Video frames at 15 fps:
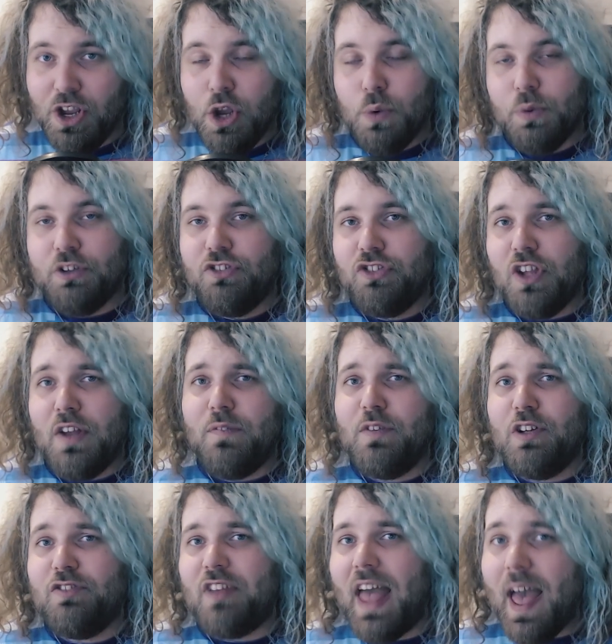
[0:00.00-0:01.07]
which served
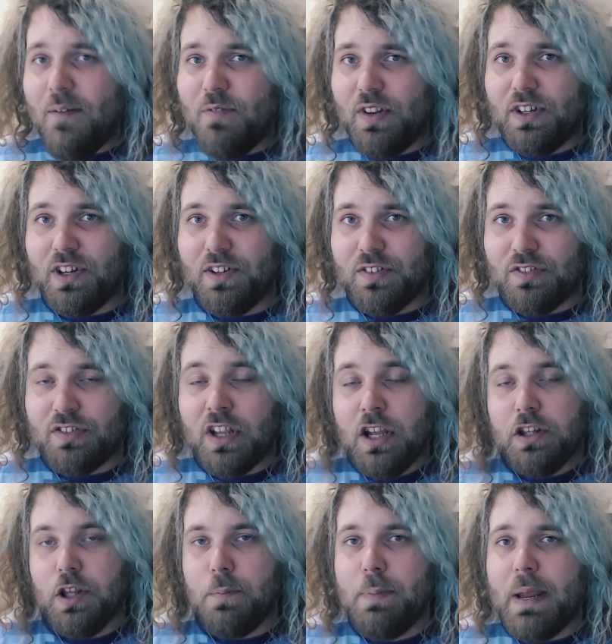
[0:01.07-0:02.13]
as evidence
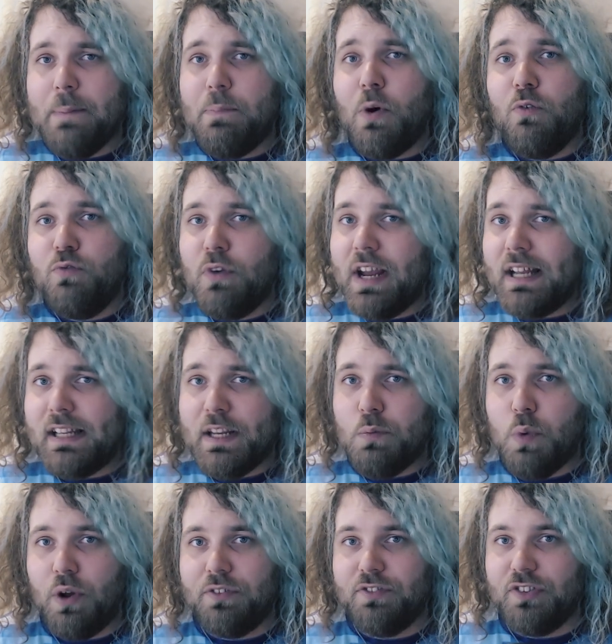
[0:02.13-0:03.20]
that people really
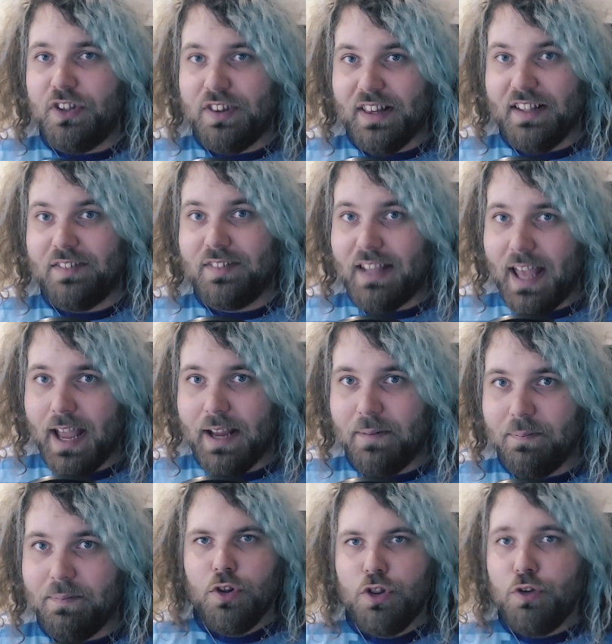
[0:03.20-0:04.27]
wanted this game.
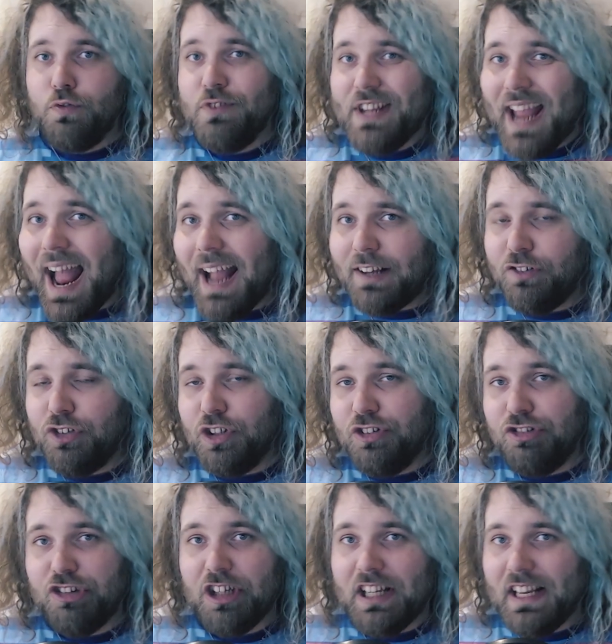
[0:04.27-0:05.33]
The reaction
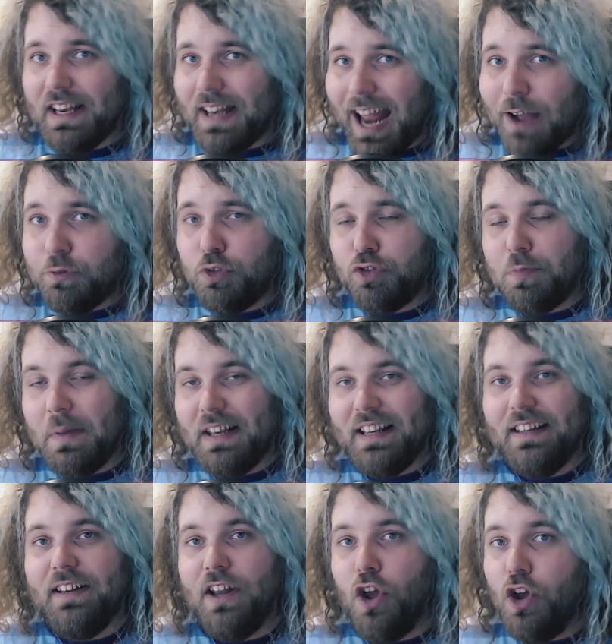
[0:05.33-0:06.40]
to the announcement
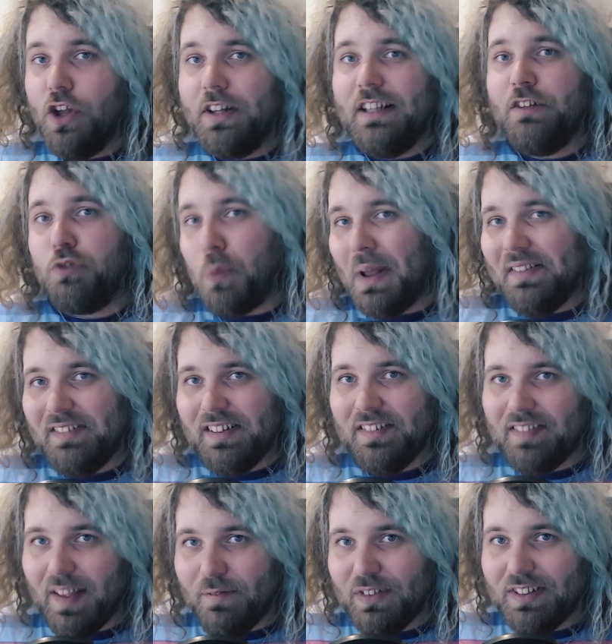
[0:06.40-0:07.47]
in early
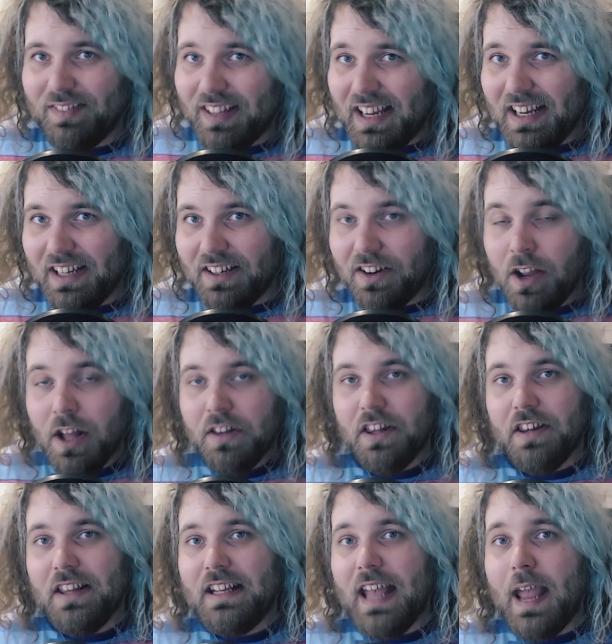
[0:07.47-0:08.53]
2017 that
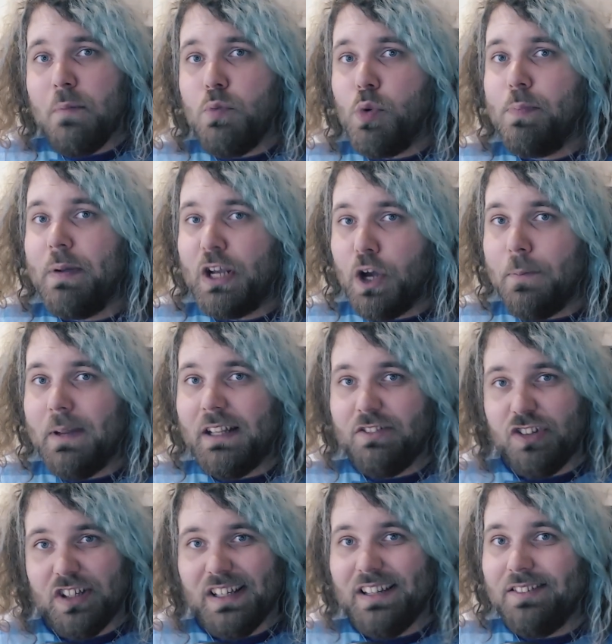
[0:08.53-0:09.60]
the game would be coming
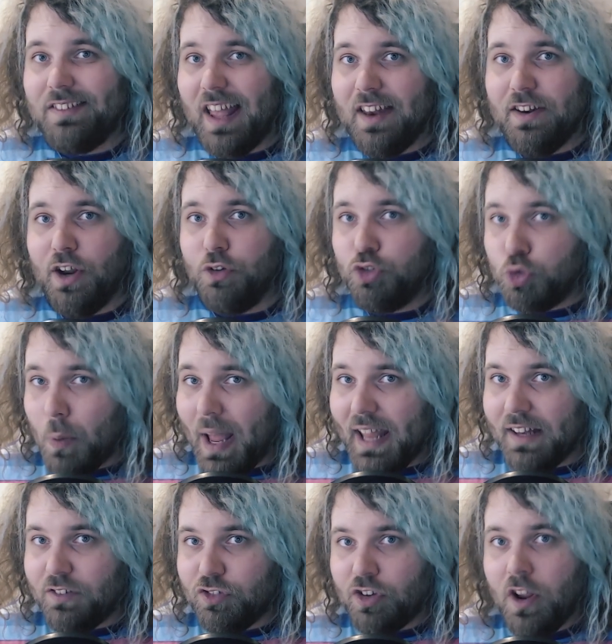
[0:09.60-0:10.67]
to Nintendo
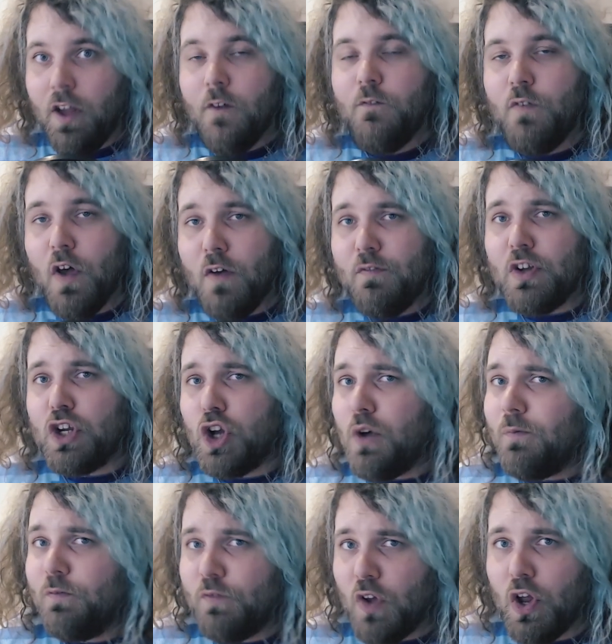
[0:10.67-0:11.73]
Switch further
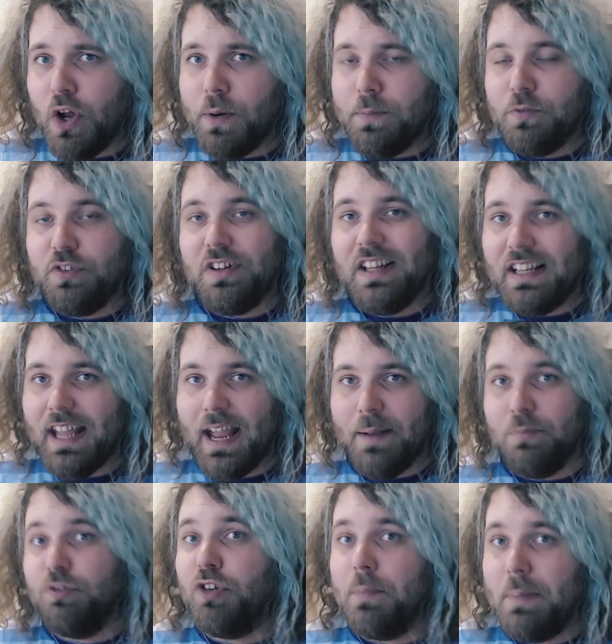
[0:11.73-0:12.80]
confirmed the
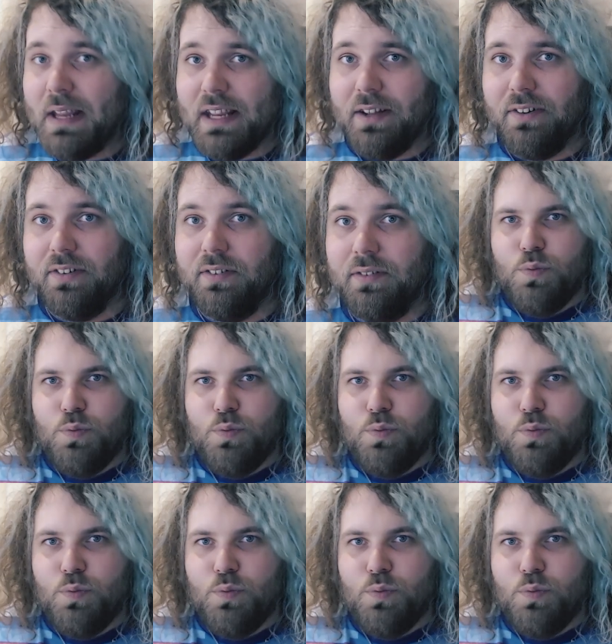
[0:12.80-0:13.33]
game's appeal.